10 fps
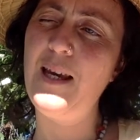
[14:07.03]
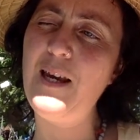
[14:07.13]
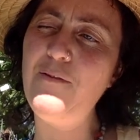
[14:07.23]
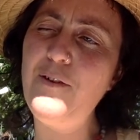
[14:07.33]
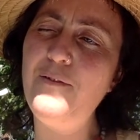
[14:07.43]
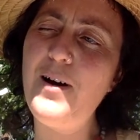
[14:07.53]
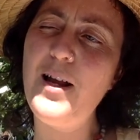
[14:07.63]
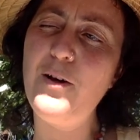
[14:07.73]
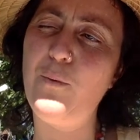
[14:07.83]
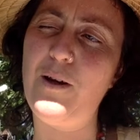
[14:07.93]
If you
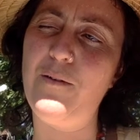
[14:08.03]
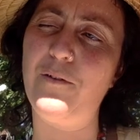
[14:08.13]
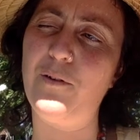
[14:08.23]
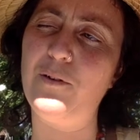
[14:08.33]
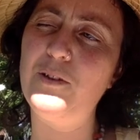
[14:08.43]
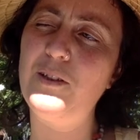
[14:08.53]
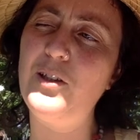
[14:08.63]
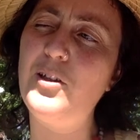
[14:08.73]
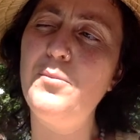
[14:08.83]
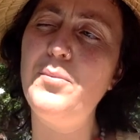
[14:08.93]
find weevils,
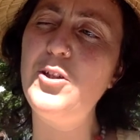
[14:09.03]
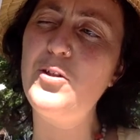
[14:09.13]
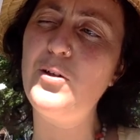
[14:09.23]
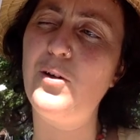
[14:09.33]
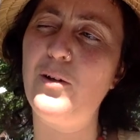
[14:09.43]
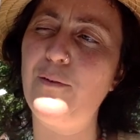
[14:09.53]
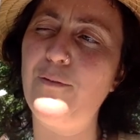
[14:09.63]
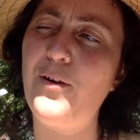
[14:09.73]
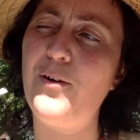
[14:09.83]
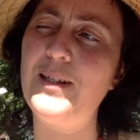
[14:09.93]
you can be sure the
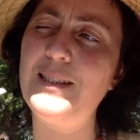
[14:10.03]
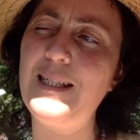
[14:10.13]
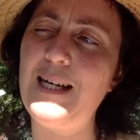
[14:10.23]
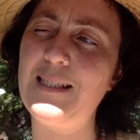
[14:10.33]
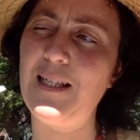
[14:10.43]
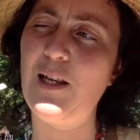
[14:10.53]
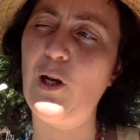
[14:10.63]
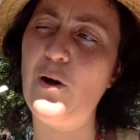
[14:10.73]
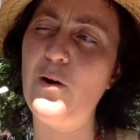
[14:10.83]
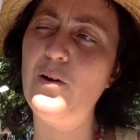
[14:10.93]
forest has a
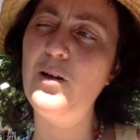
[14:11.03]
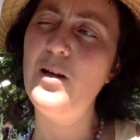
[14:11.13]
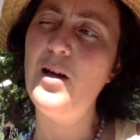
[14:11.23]
long,